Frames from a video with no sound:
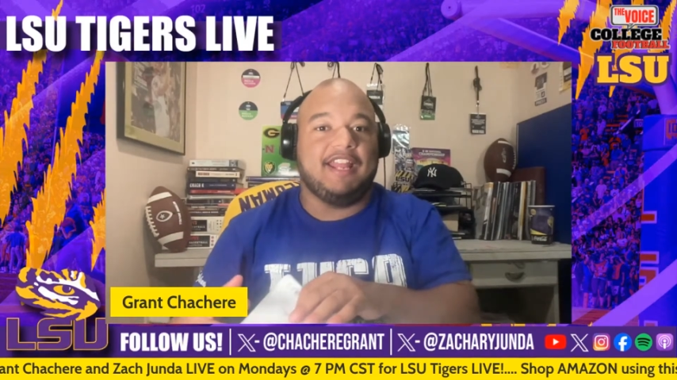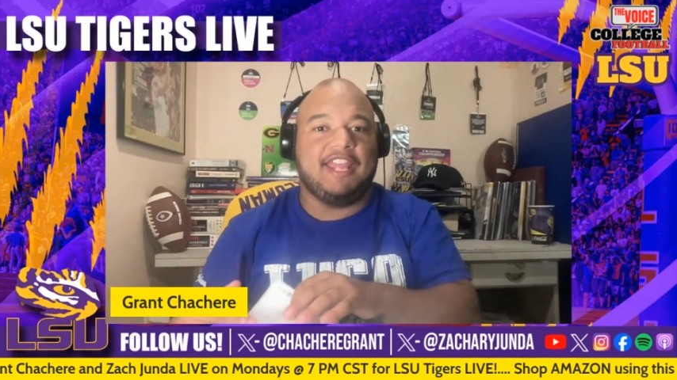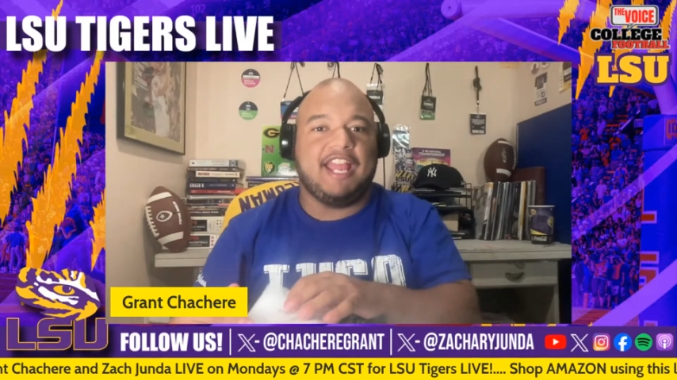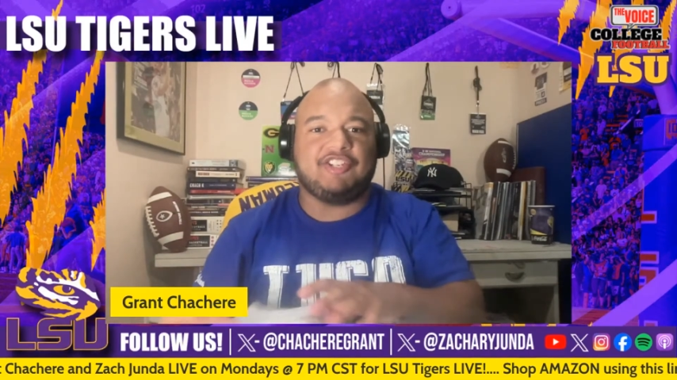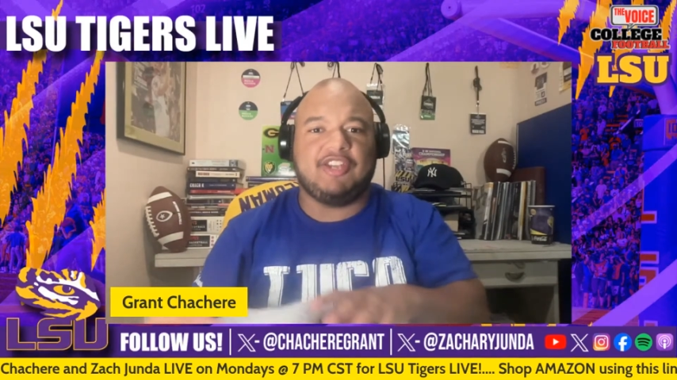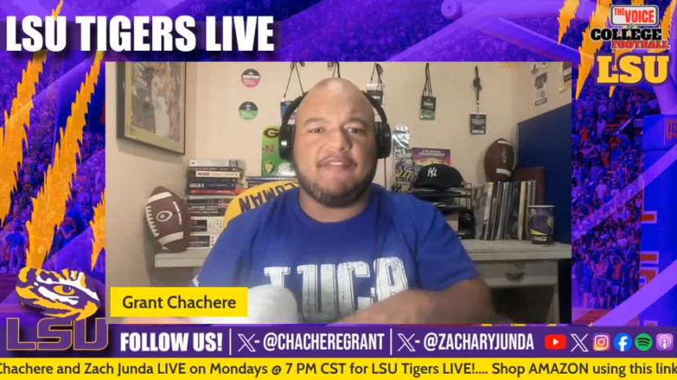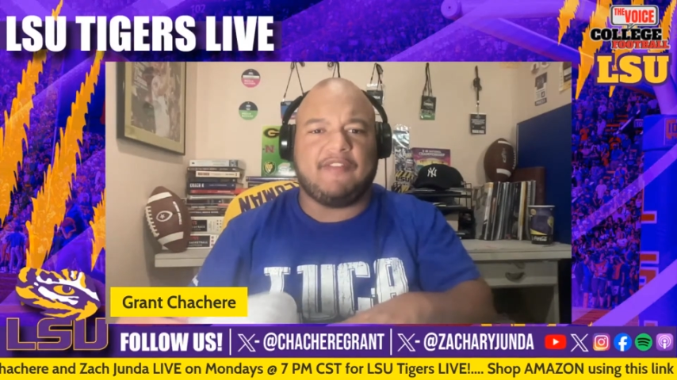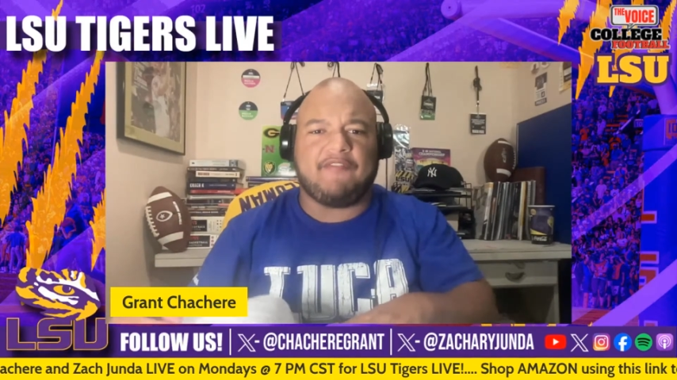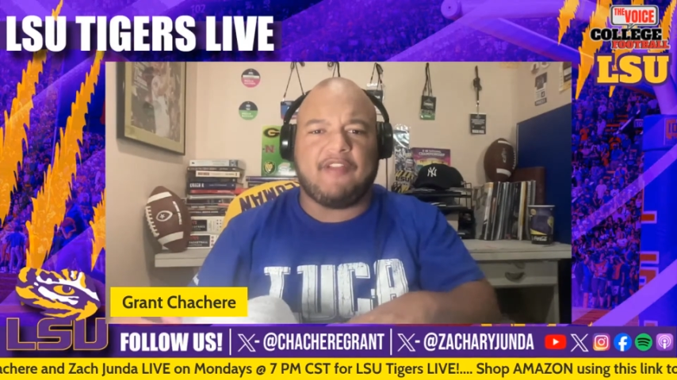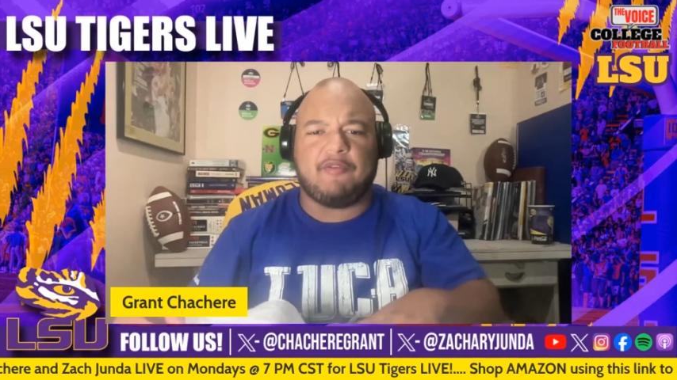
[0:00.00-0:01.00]
And they actually
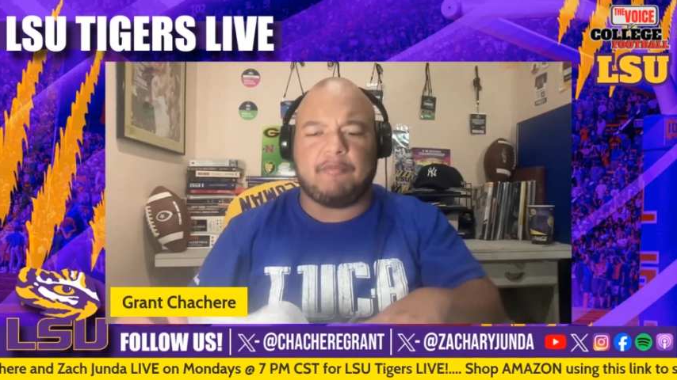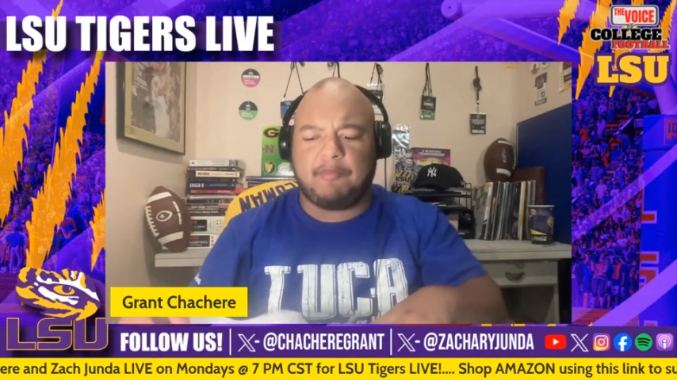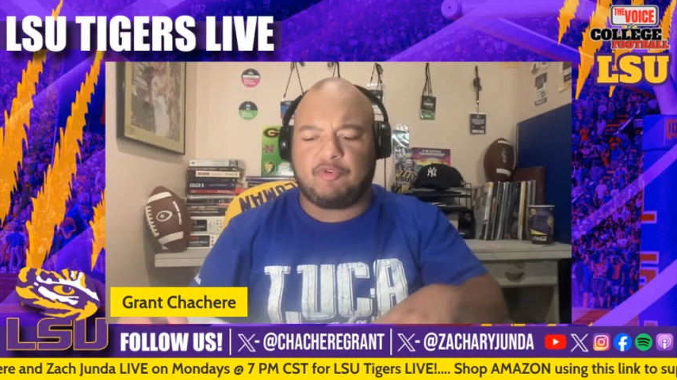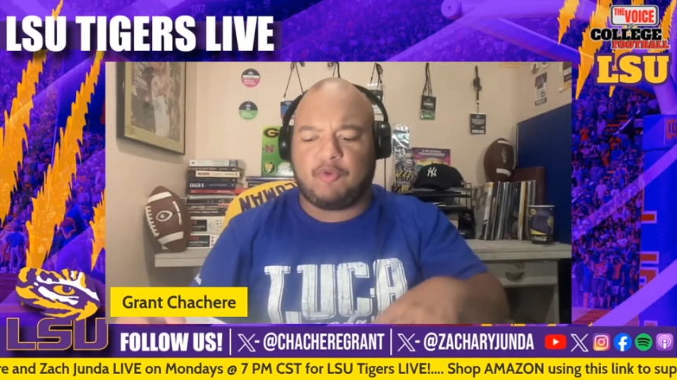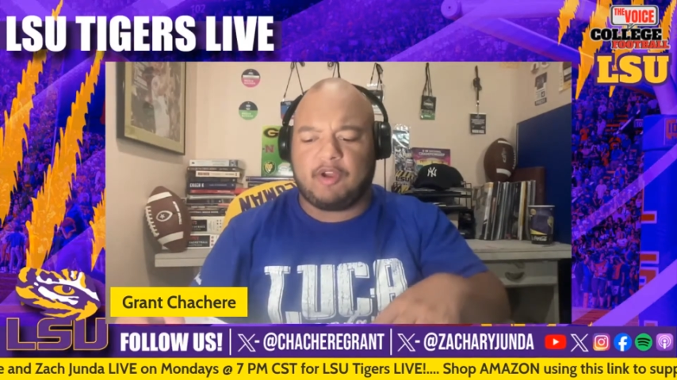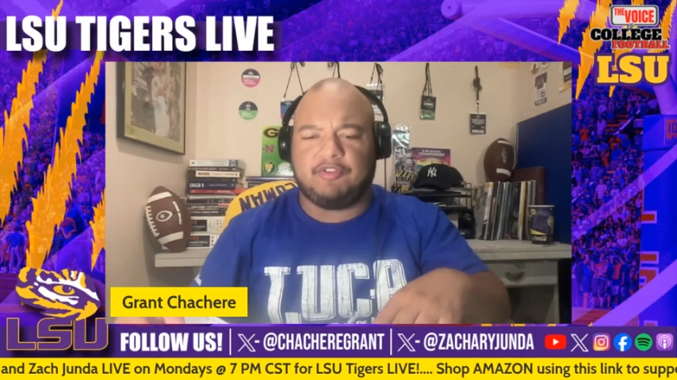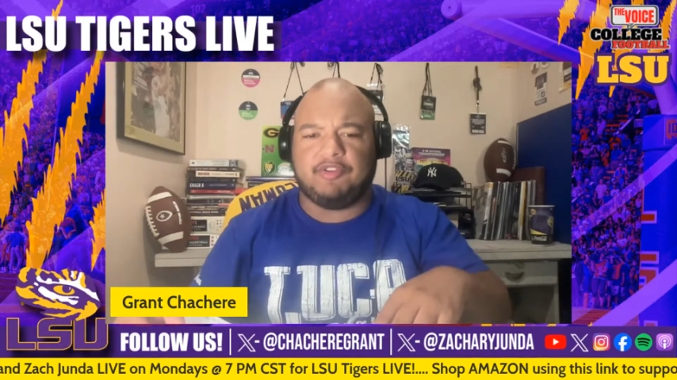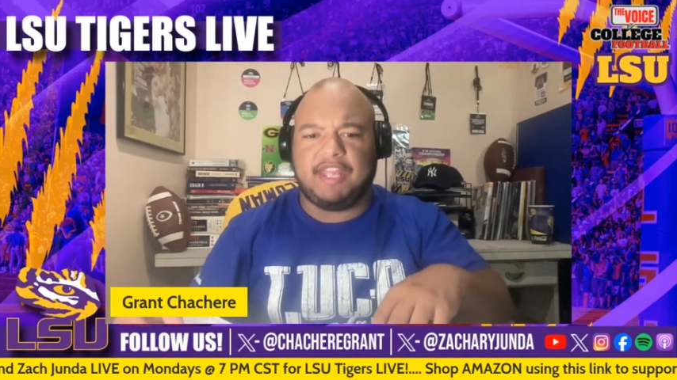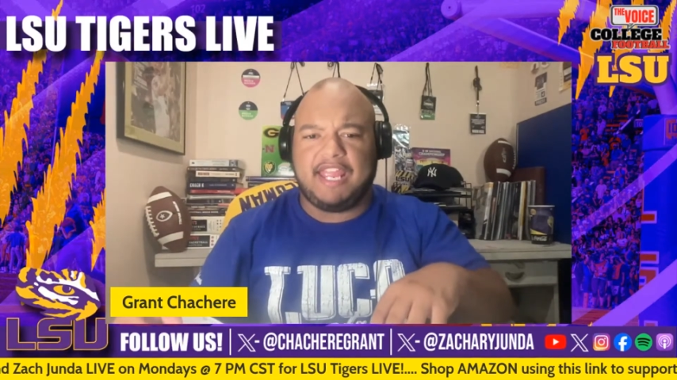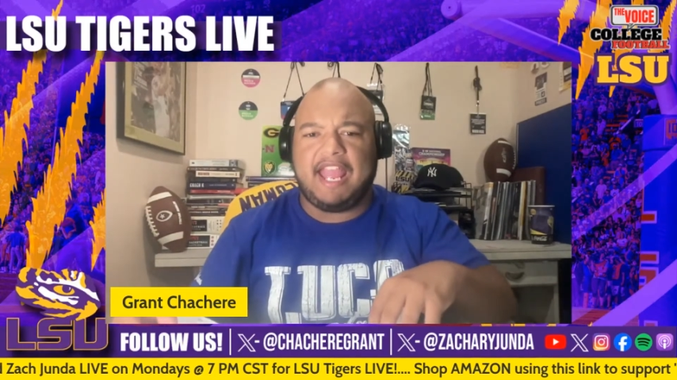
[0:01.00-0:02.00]
have, if I remember
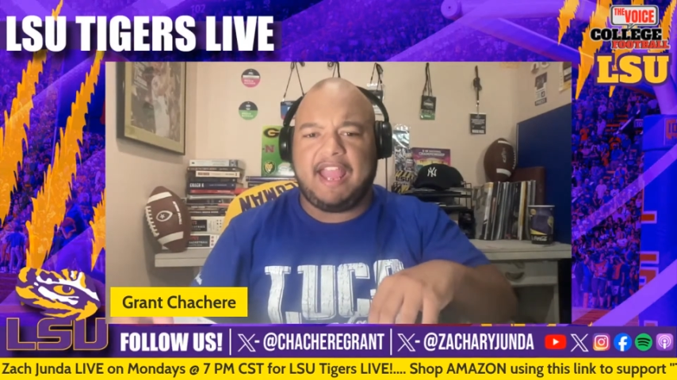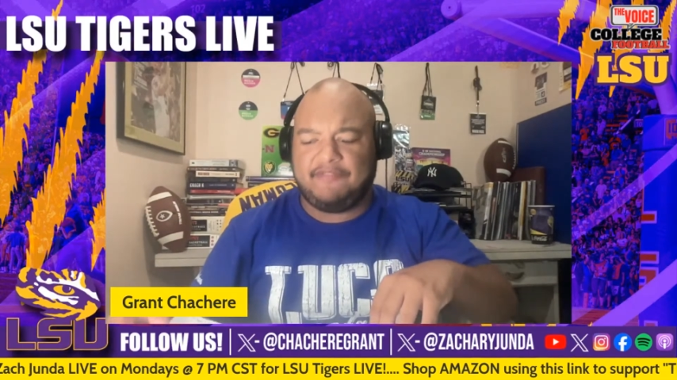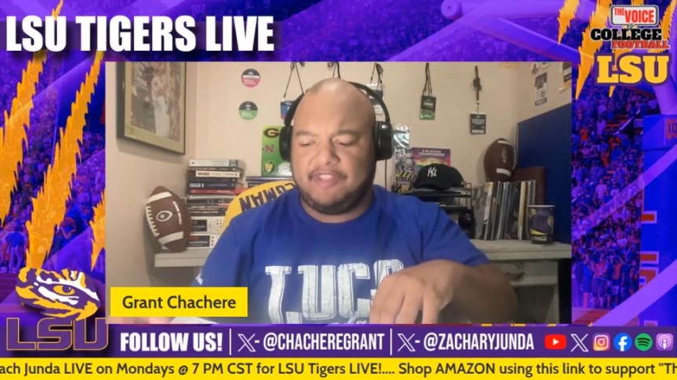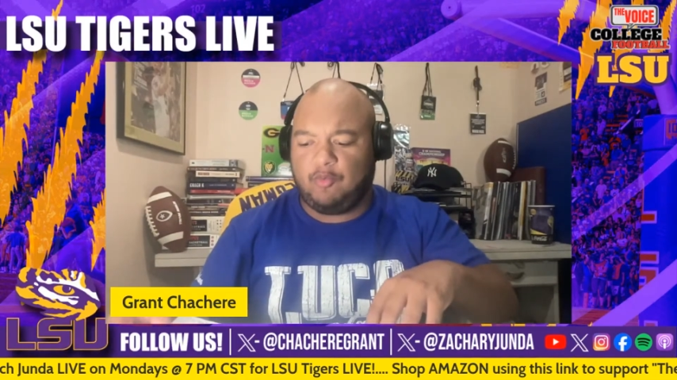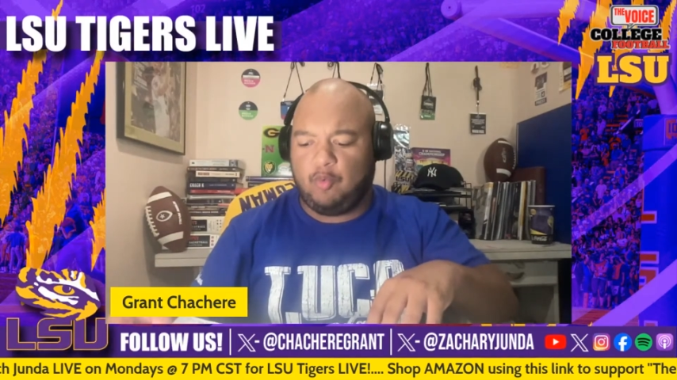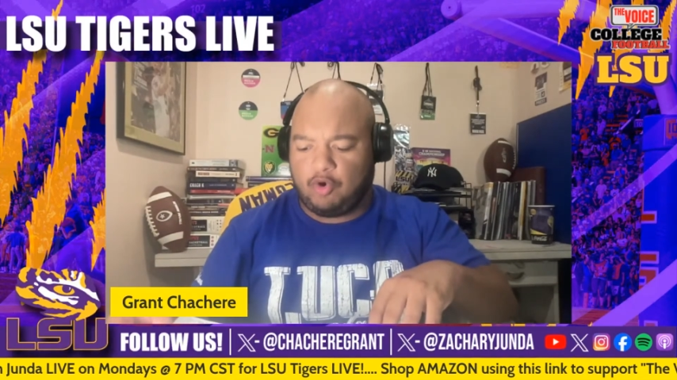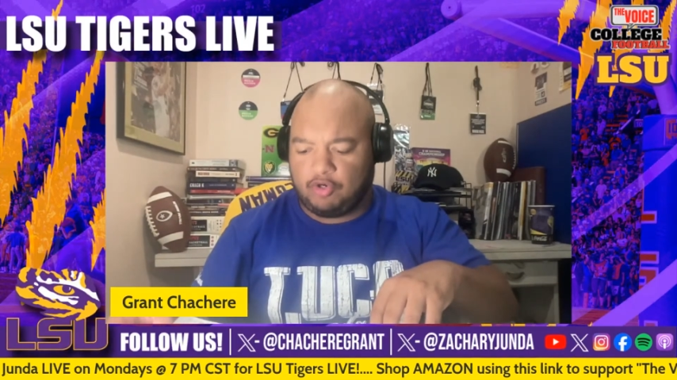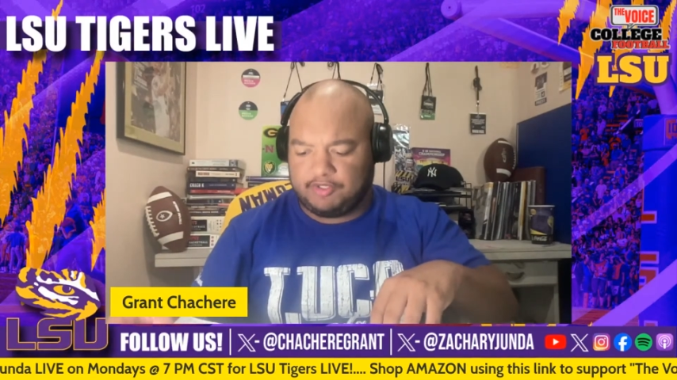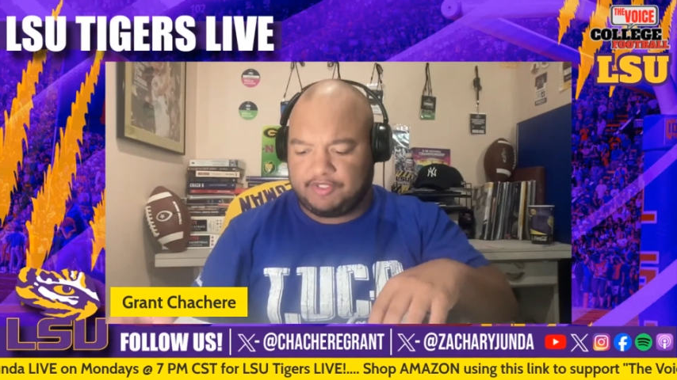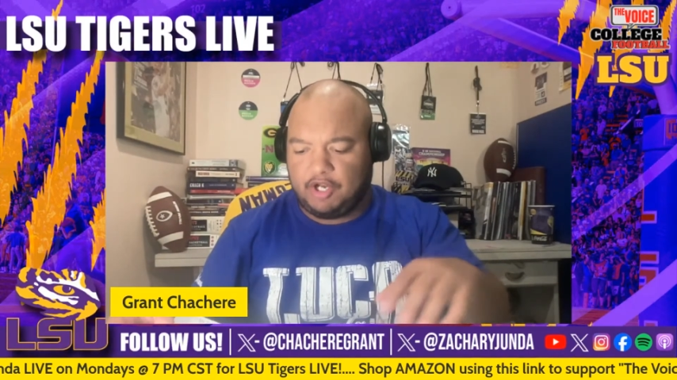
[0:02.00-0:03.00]
correctly, they have the
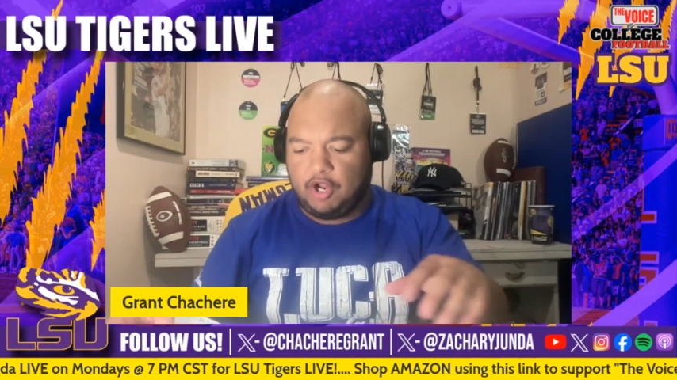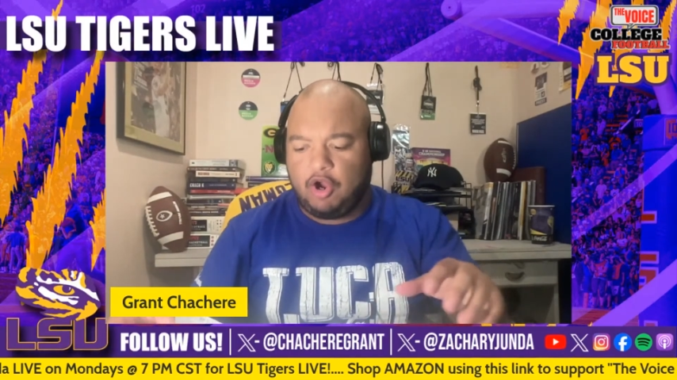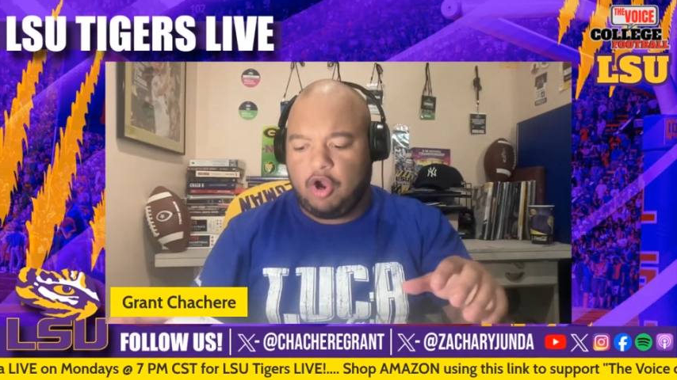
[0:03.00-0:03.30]
worst